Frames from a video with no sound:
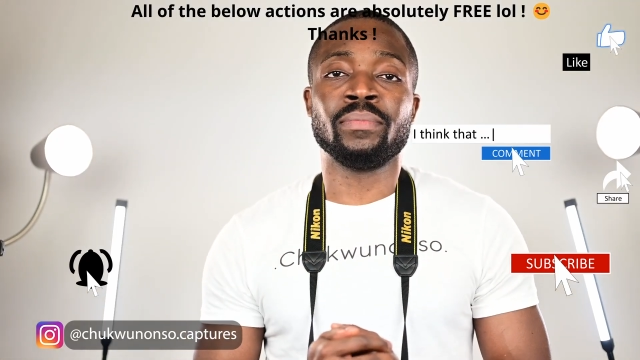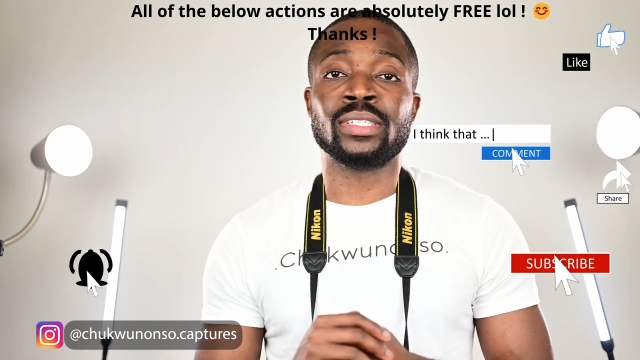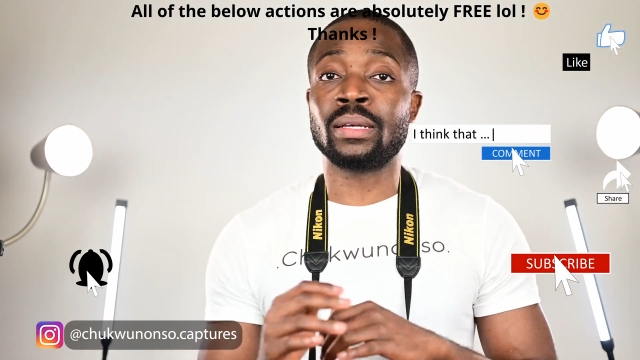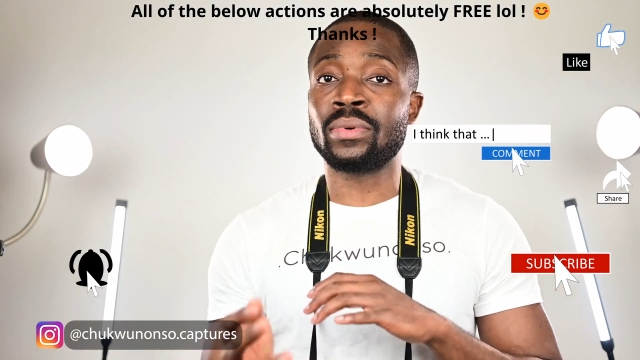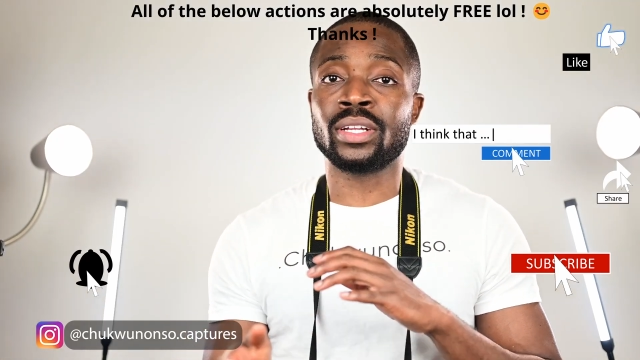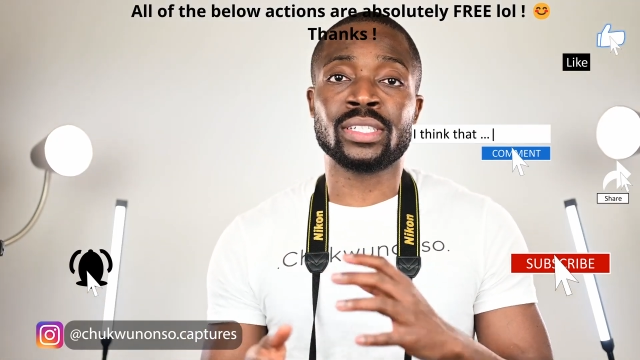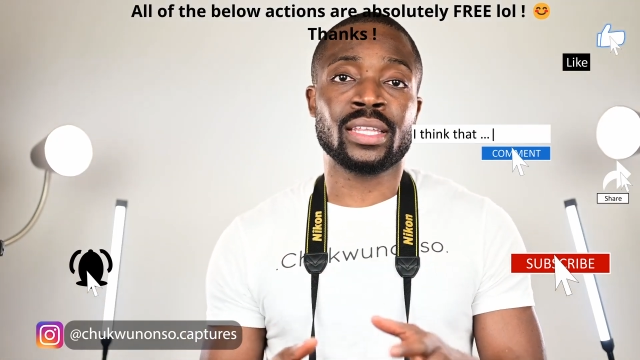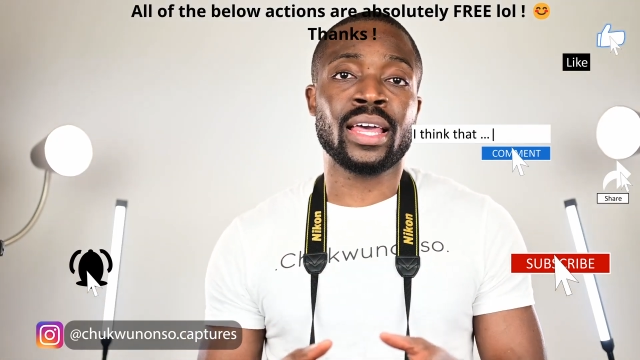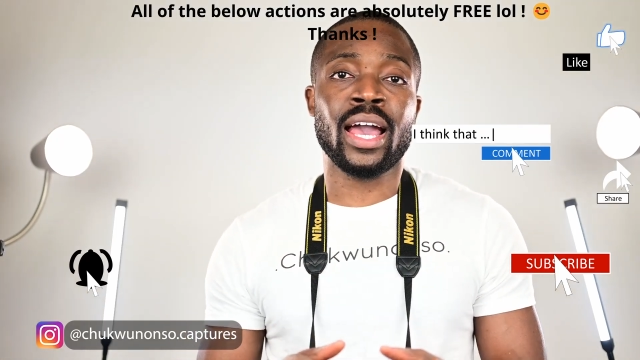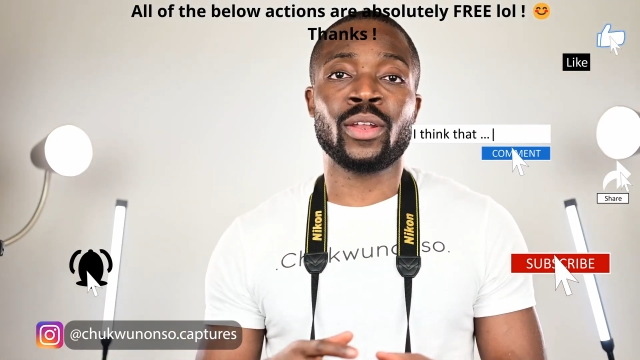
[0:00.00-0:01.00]
similar
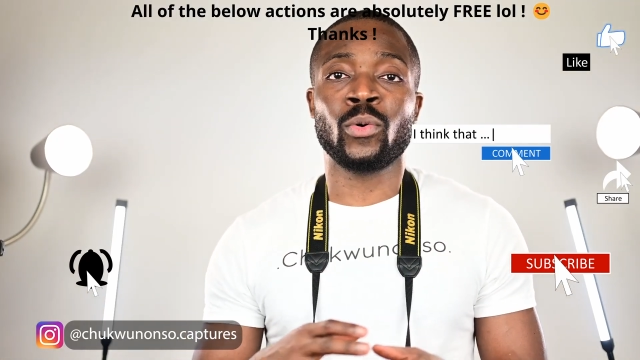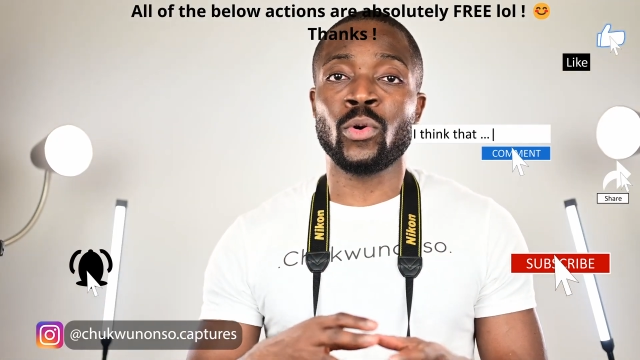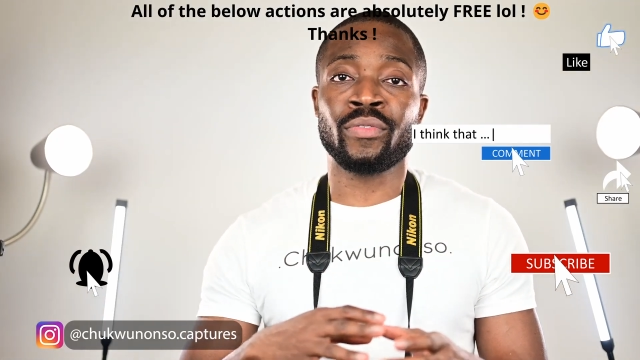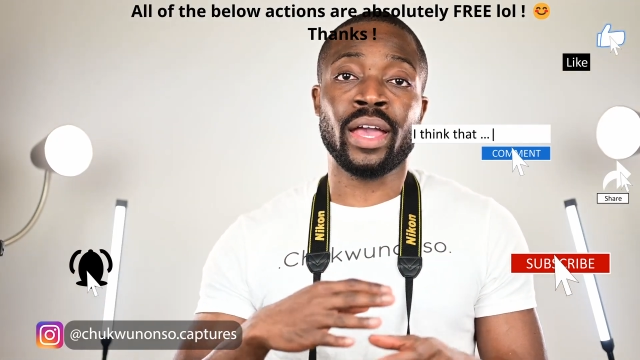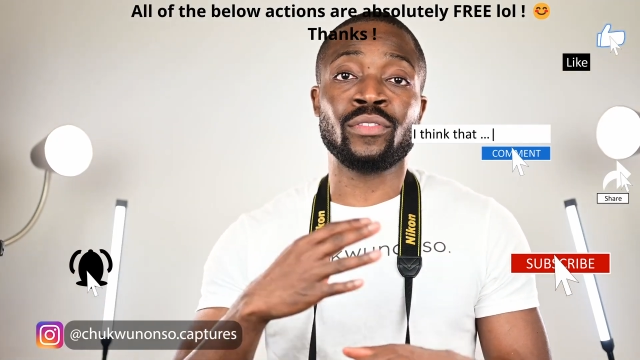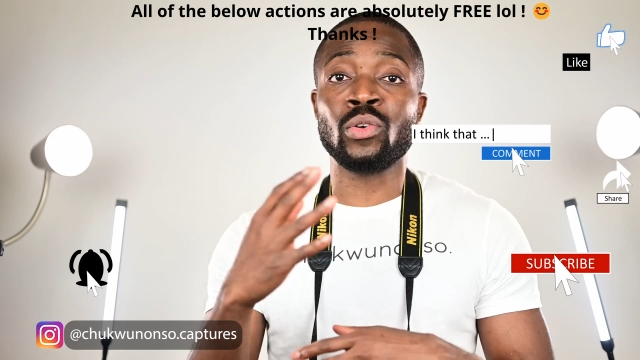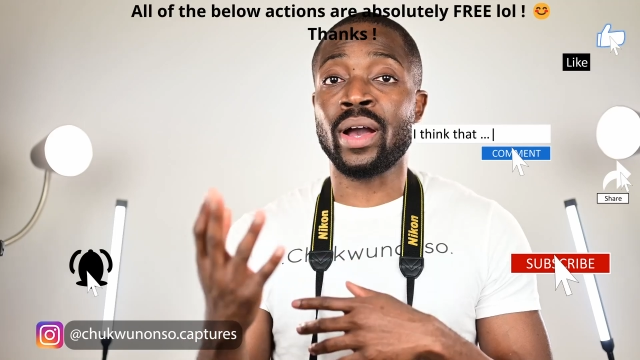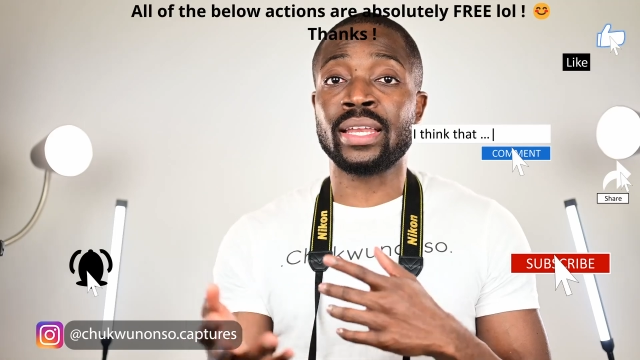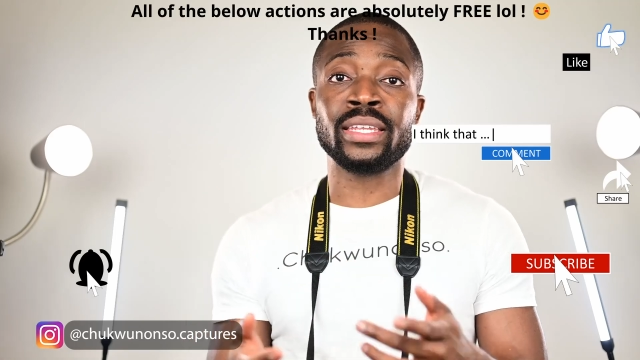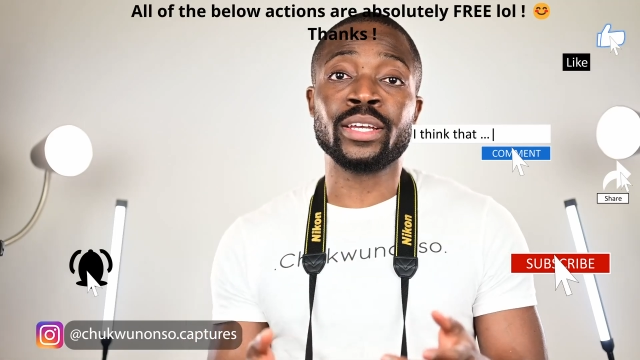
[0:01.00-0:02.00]
to that, or if you have new
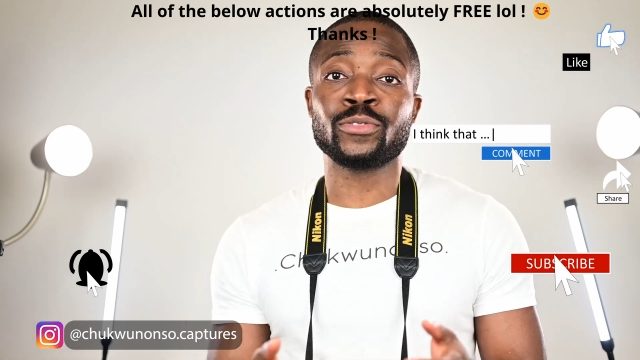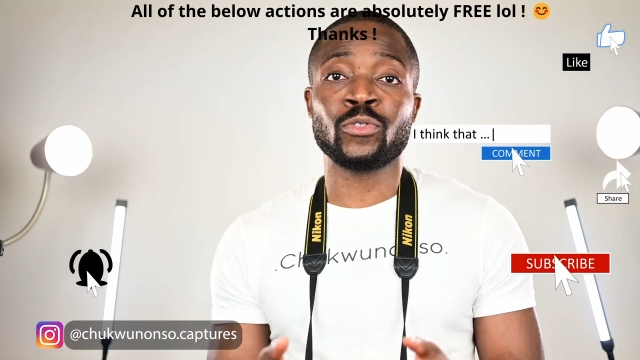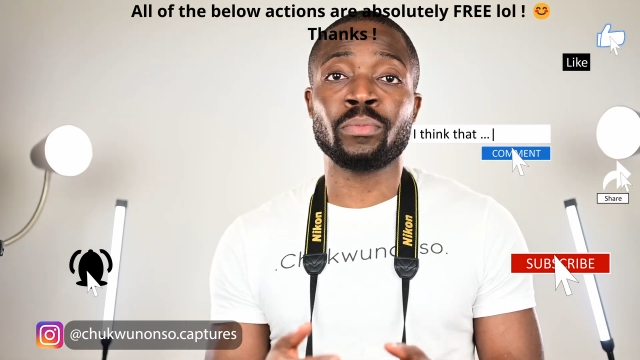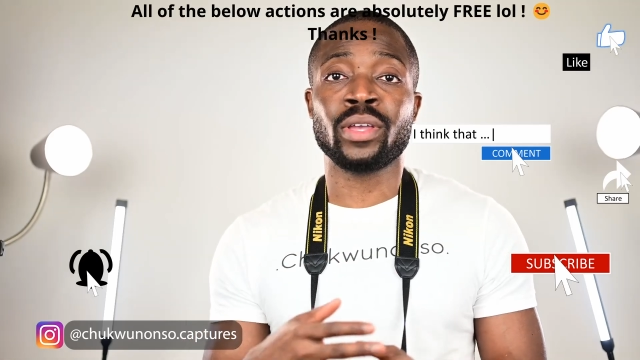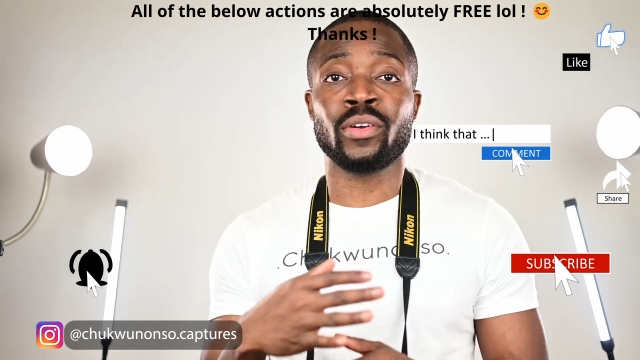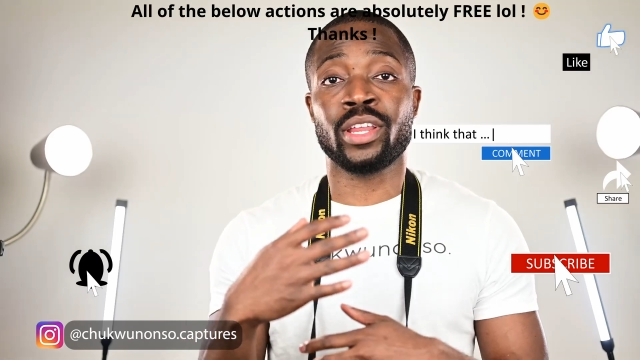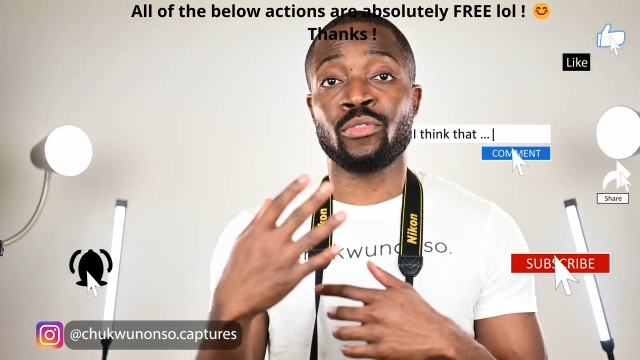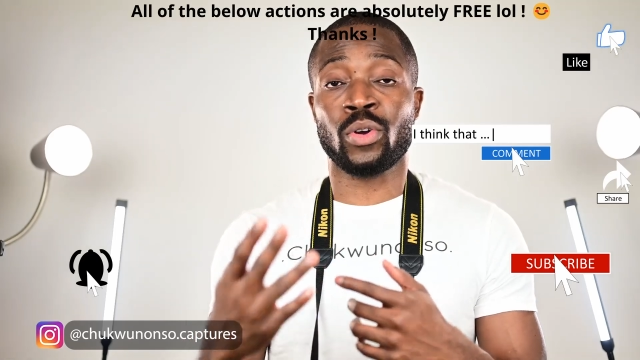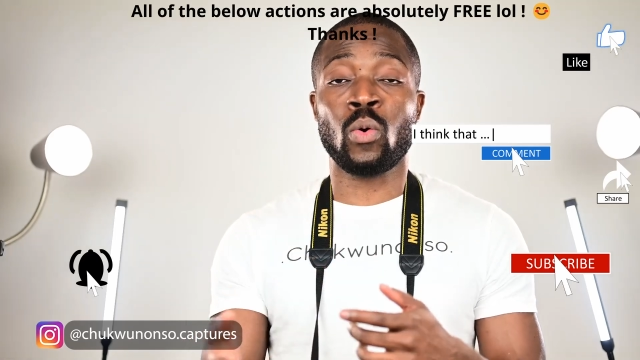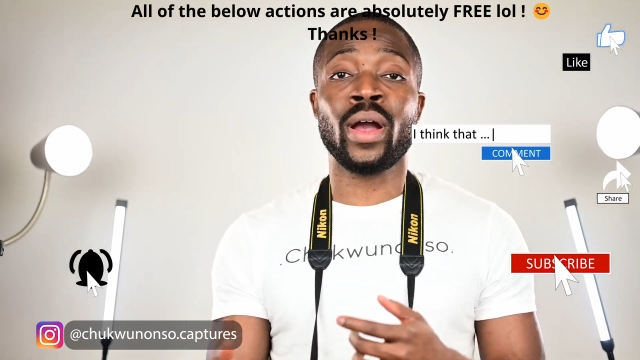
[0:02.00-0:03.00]
ideas for me or any
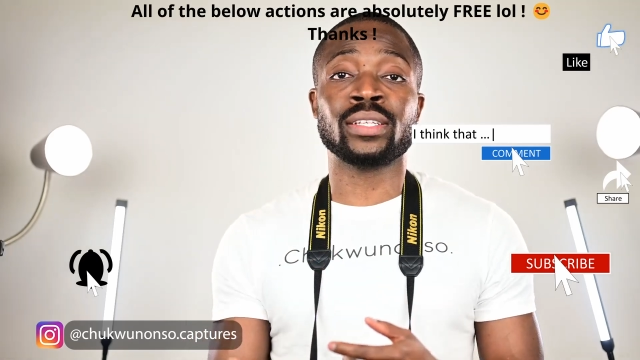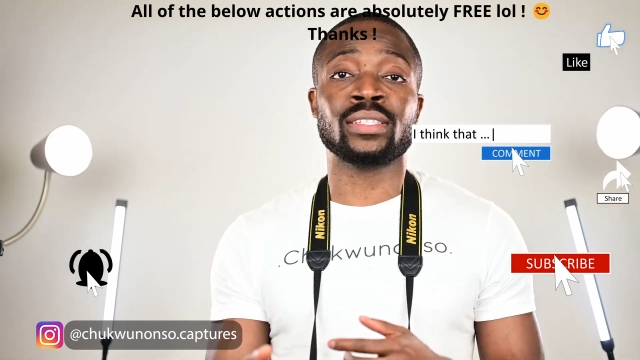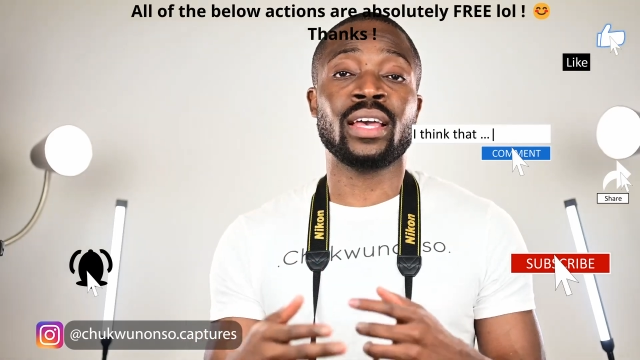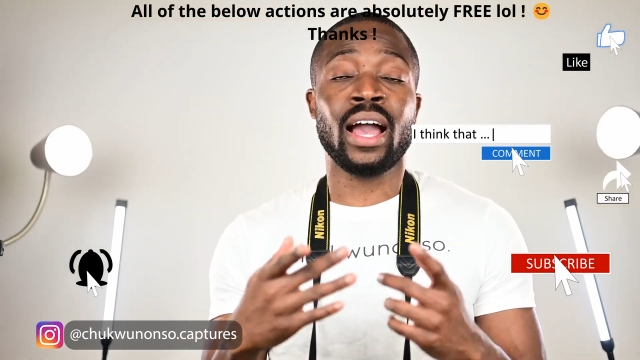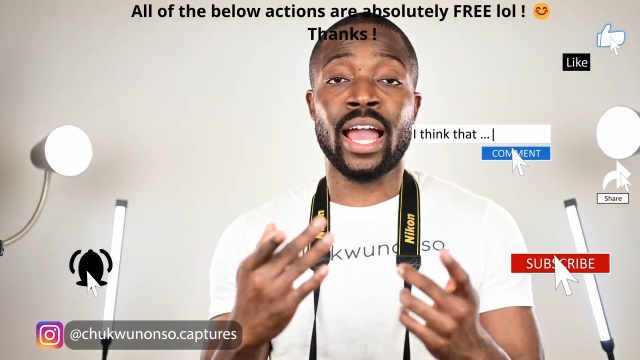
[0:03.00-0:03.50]
requests,